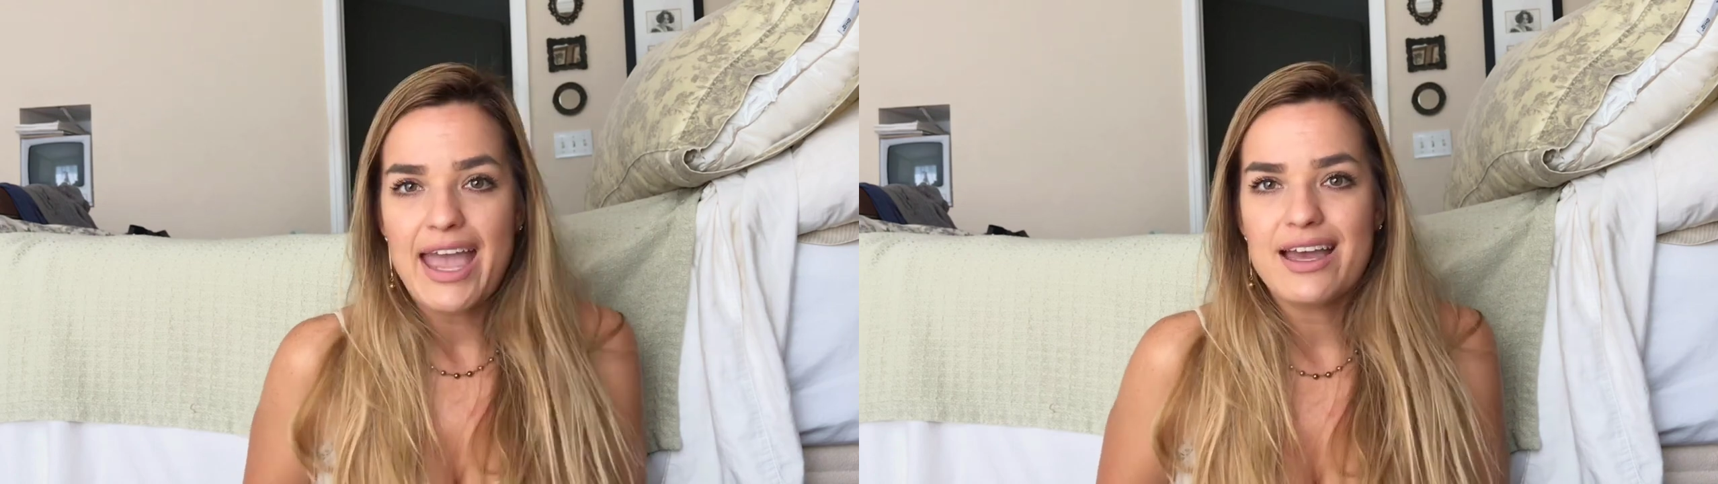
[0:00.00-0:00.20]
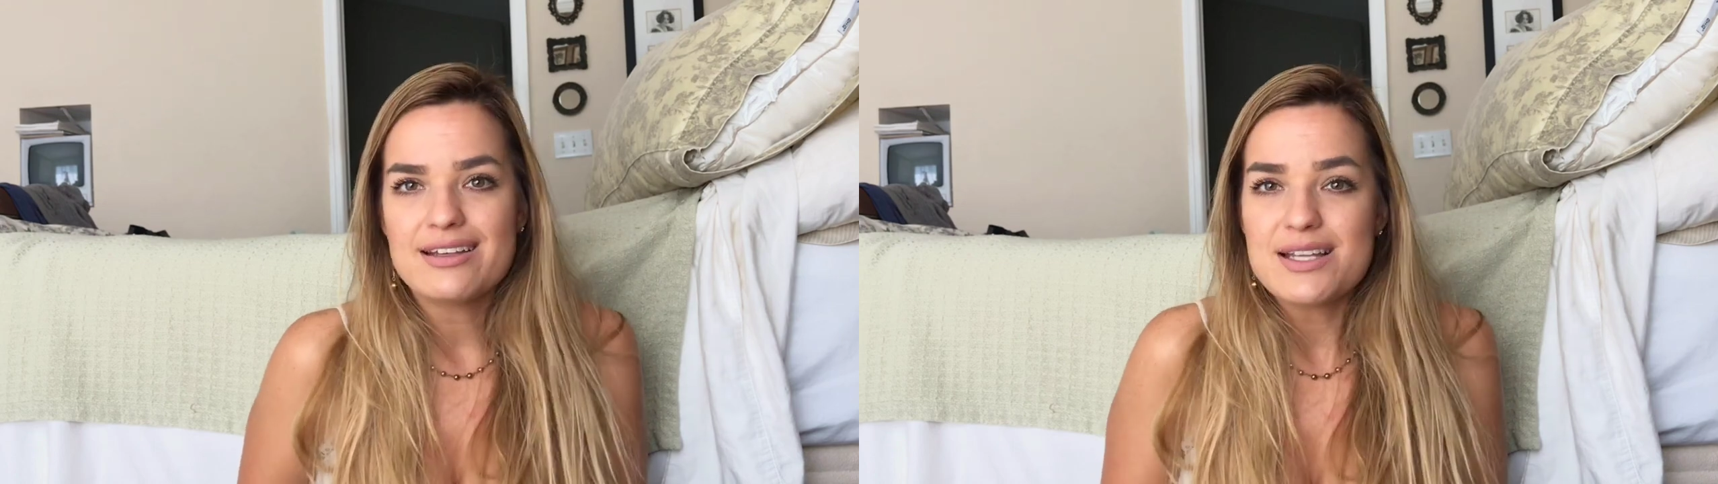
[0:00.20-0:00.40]

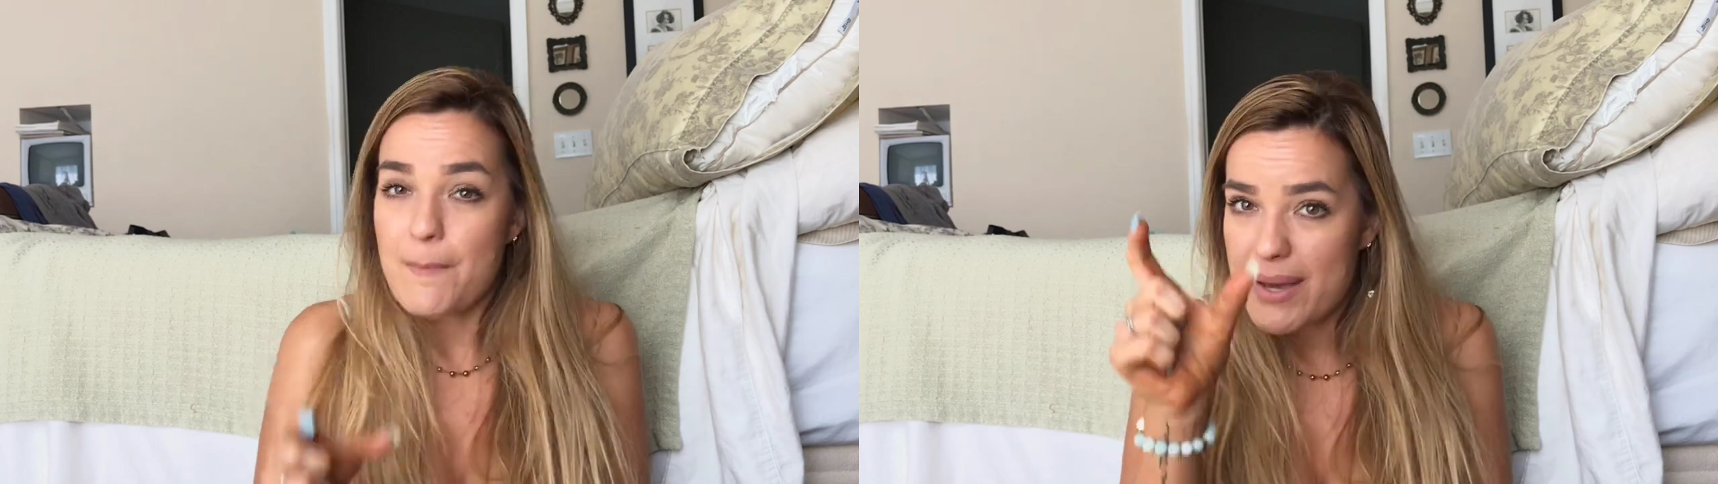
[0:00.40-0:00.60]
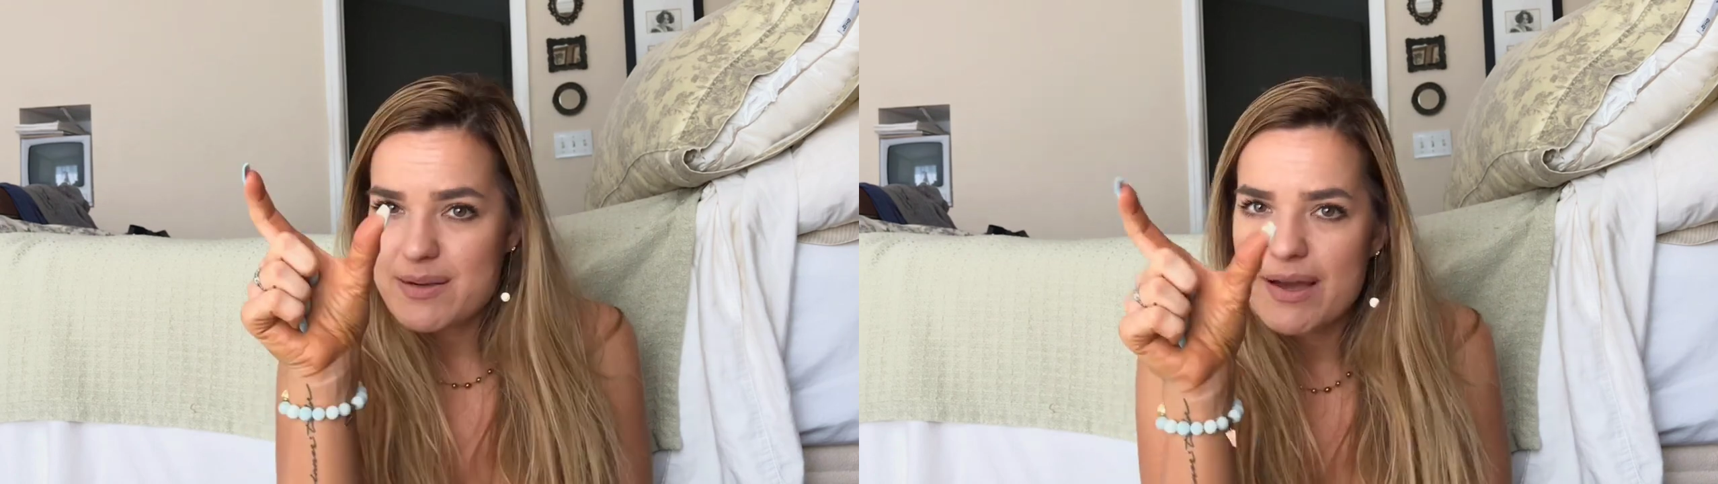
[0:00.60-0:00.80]
and
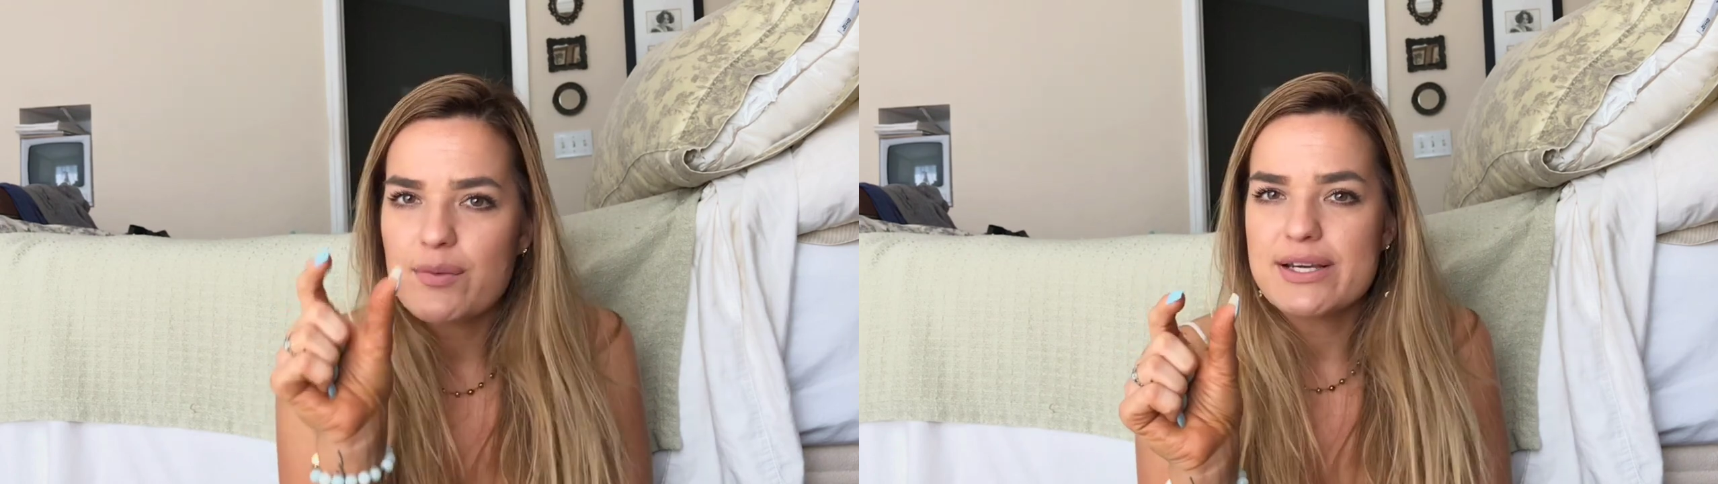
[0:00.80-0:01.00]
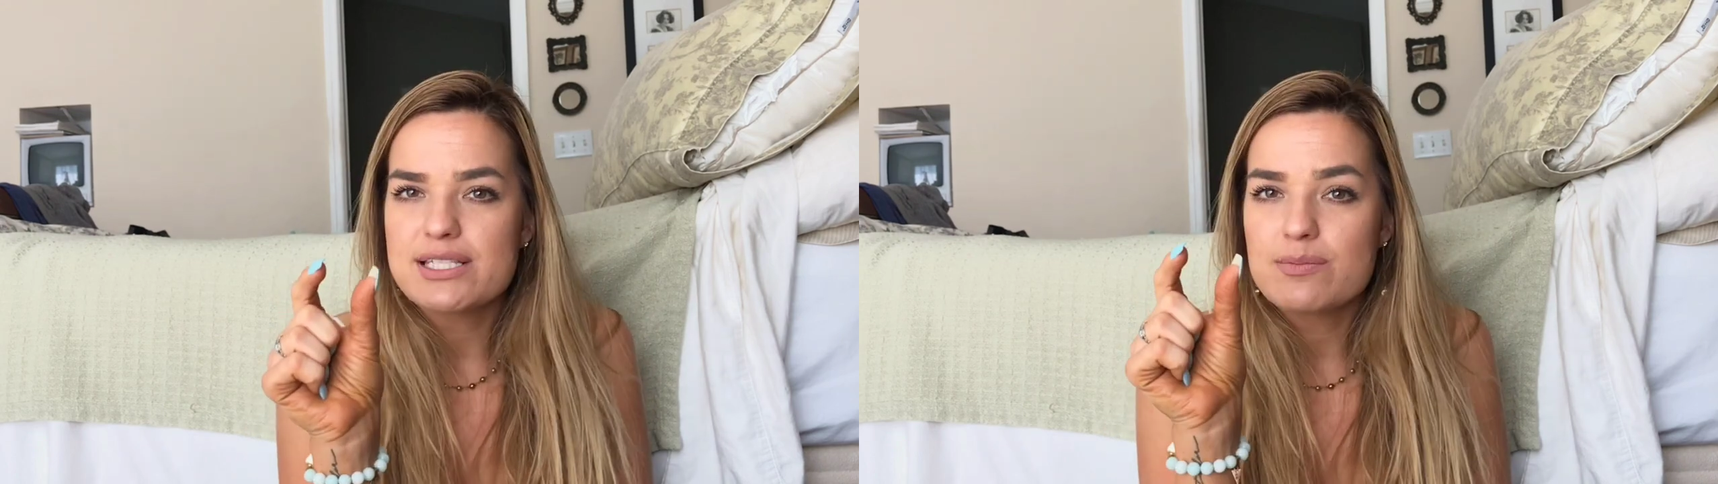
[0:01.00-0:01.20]
make
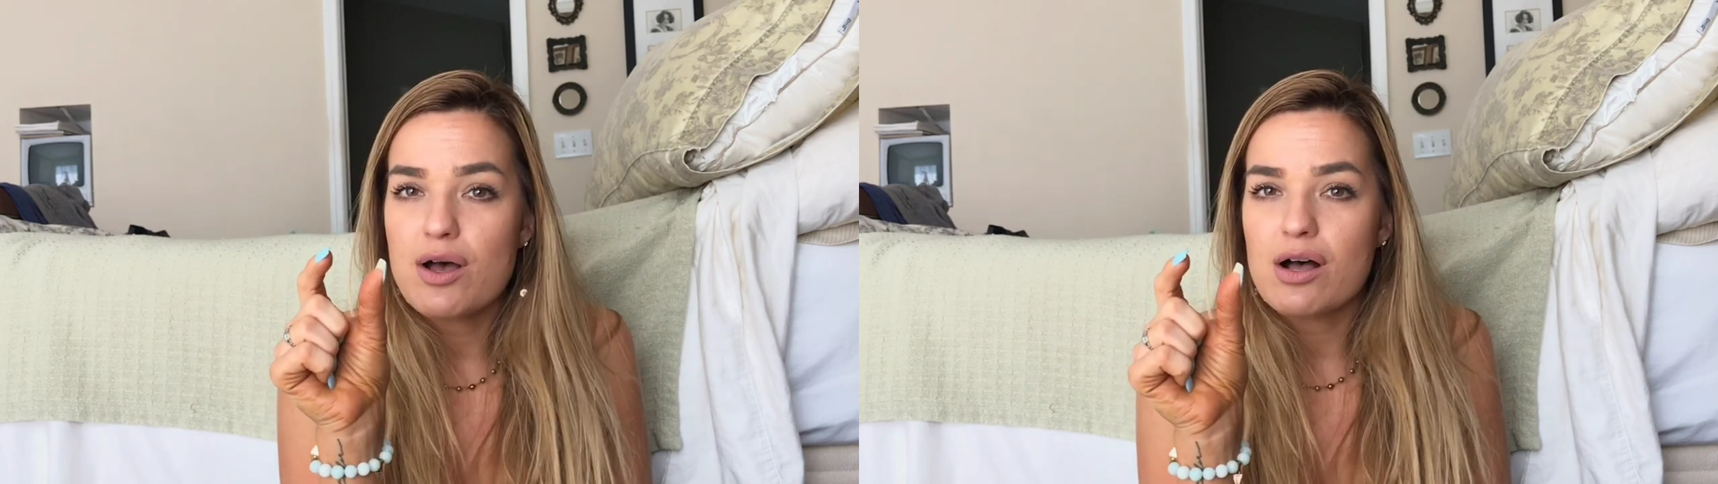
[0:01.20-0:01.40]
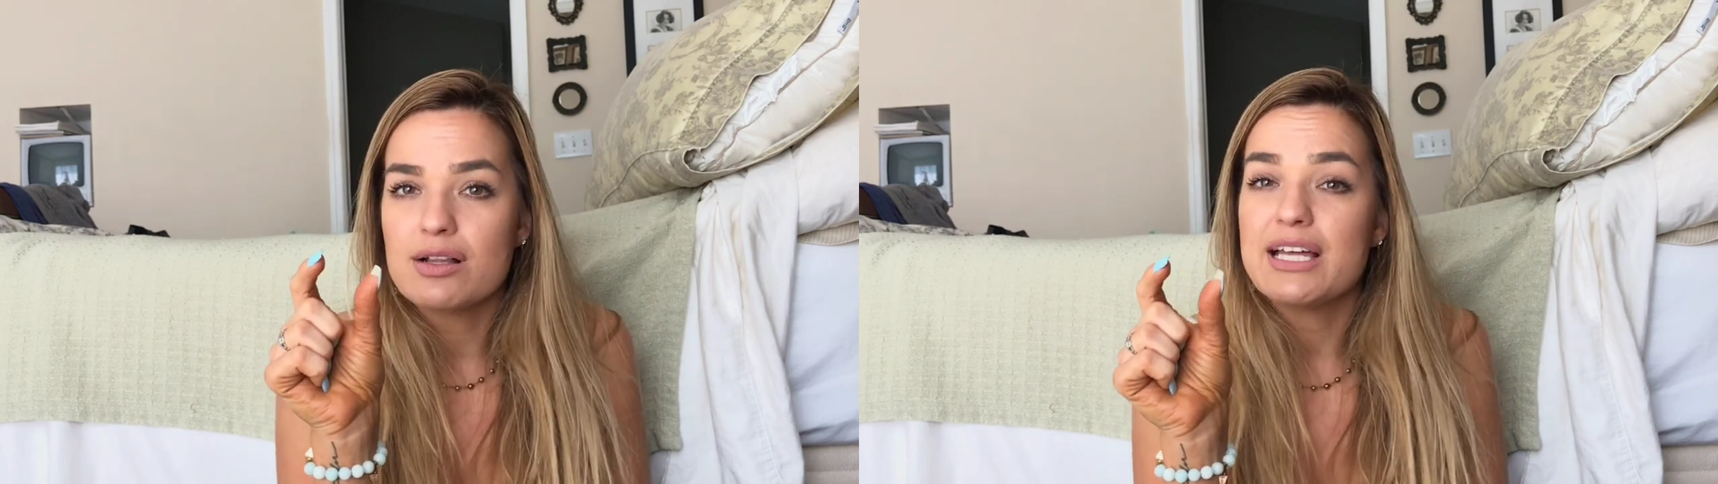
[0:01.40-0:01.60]
my waist
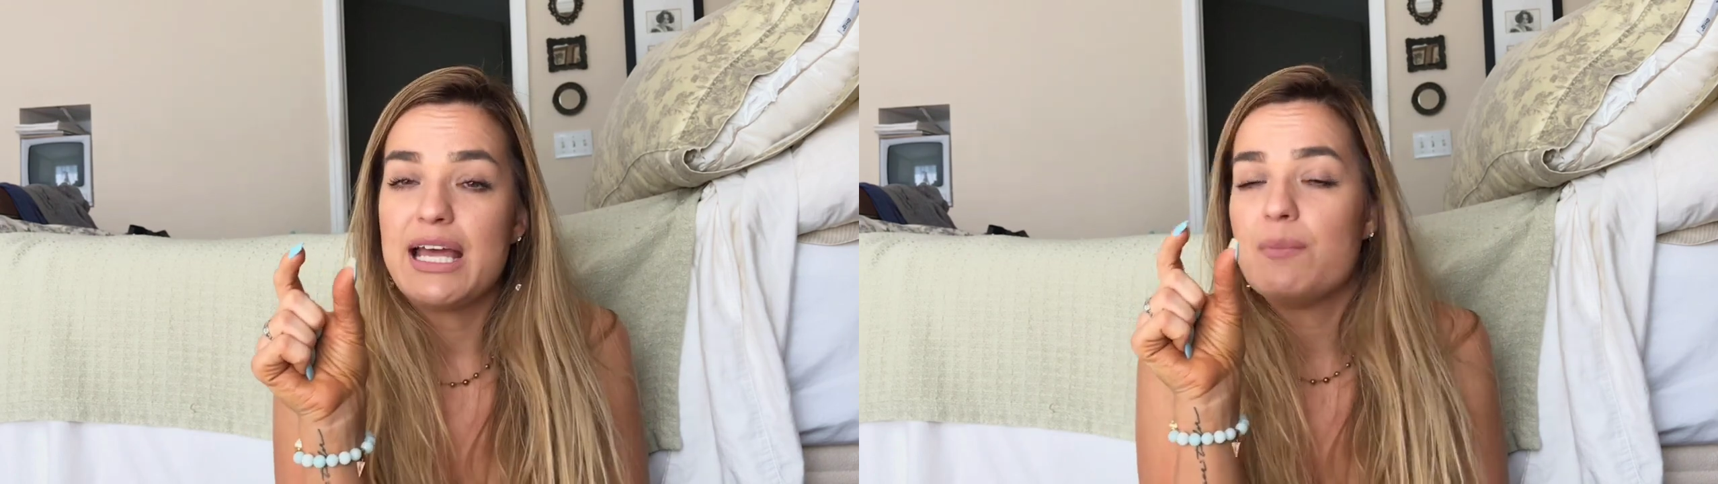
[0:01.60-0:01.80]
small